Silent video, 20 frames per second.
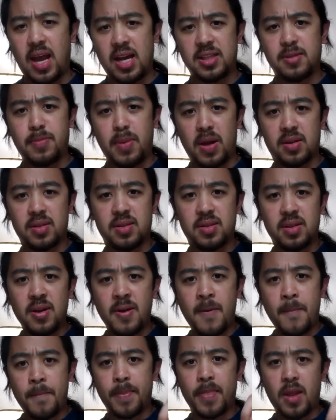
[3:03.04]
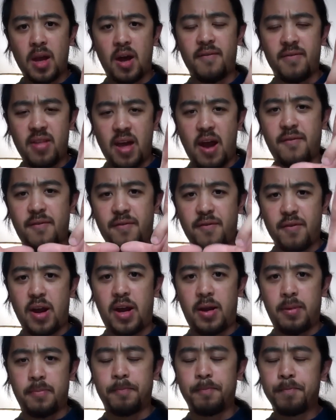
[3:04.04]
aspects of that
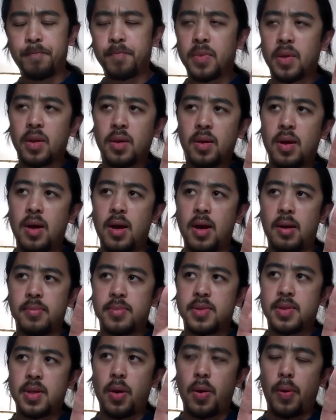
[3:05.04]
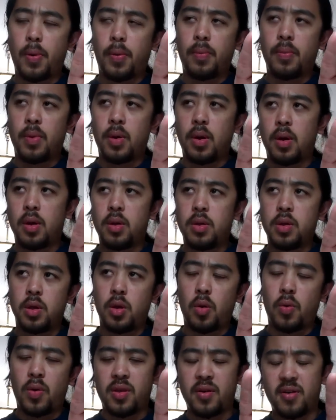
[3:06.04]
frame. Um, so, you
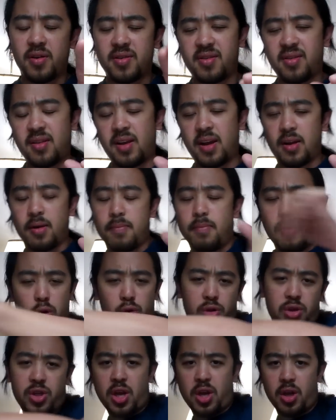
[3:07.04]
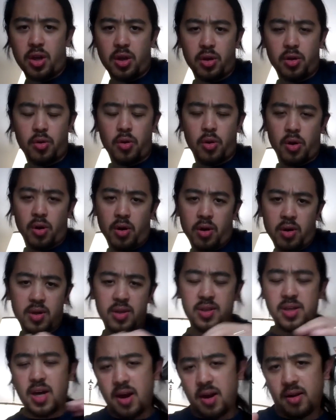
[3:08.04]
know, whether it's like emotion or
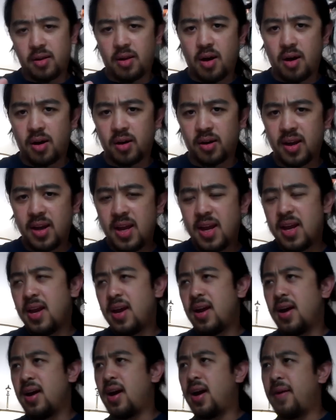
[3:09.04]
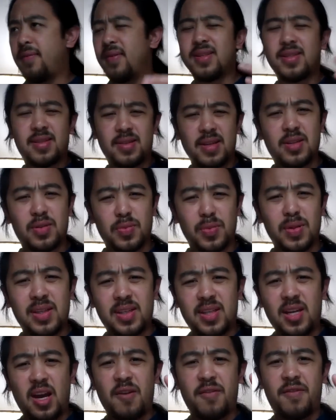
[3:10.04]
dialogue, um, it's, it's really
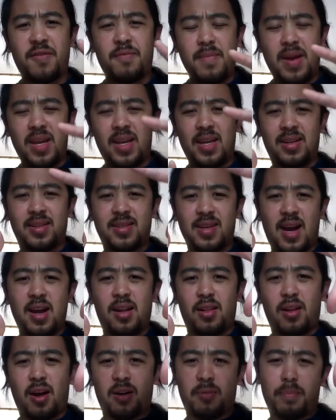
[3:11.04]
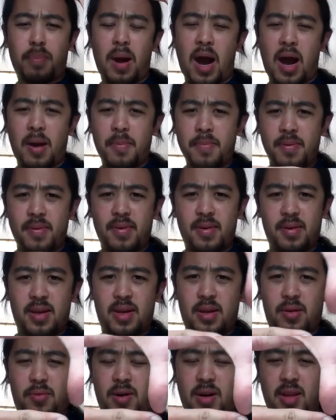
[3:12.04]
tough making dialogue pop
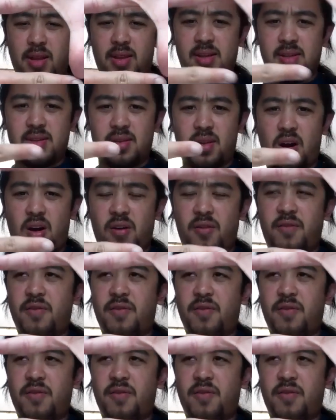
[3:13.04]
in one of these long